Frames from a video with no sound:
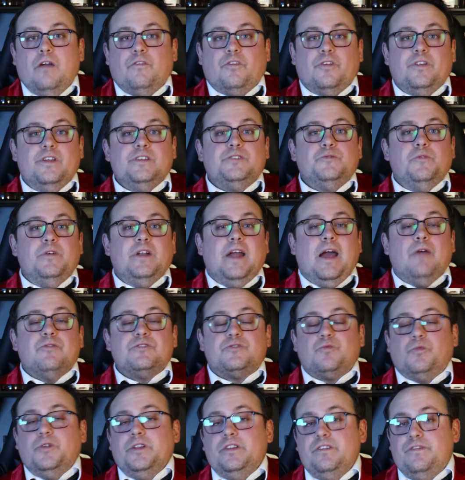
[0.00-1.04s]
For this one, I
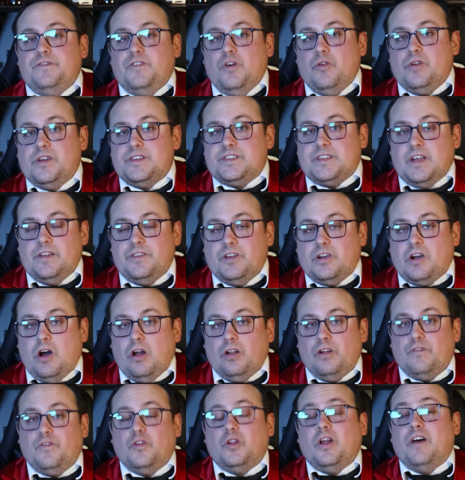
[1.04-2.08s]
was really focused on the
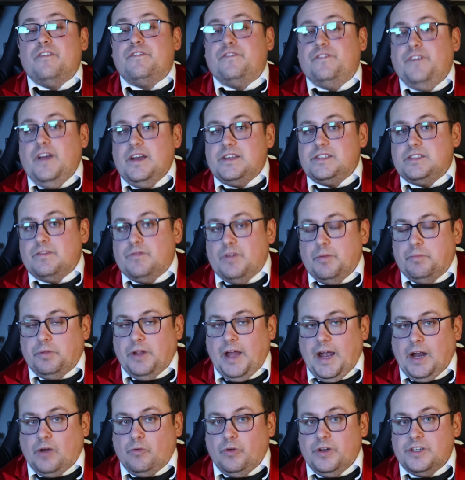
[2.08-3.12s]
colorful effects of the
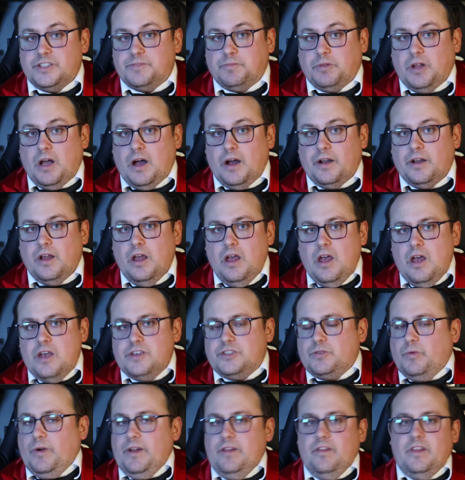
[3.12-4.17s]
Blackreach Blonde,
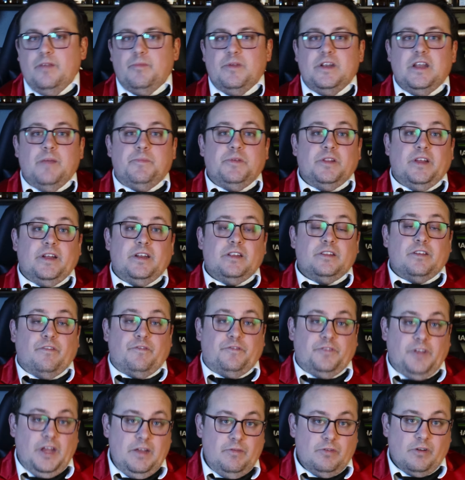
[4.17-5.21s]
so rather than manipulating the
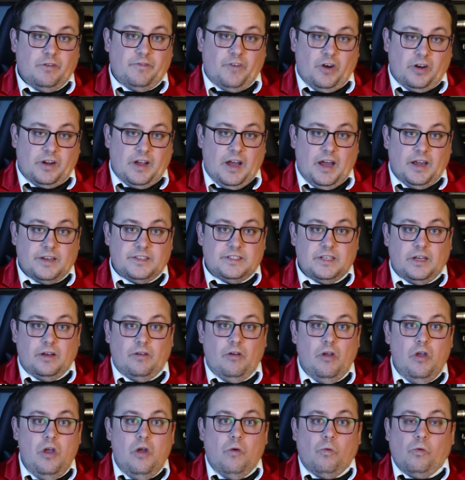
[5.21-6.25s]
flavor of our
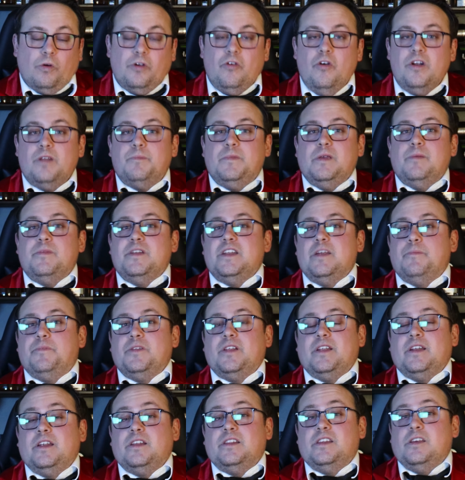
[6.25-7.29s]
cocktail, we're going to be
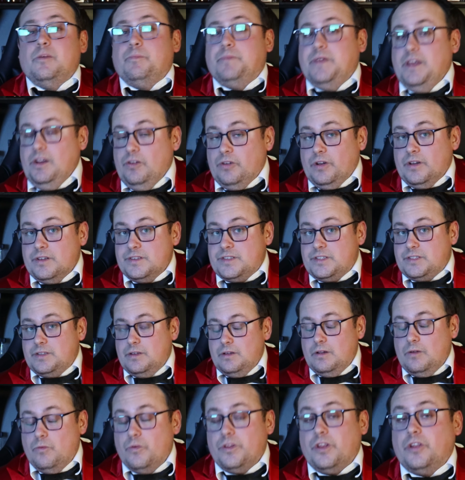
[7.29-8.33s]
manipulating the
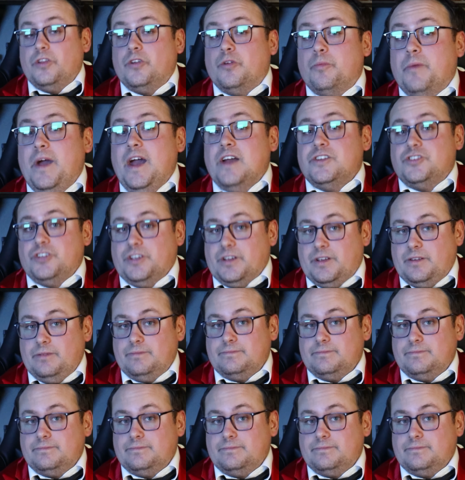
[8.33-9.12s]
appearance with a little magic.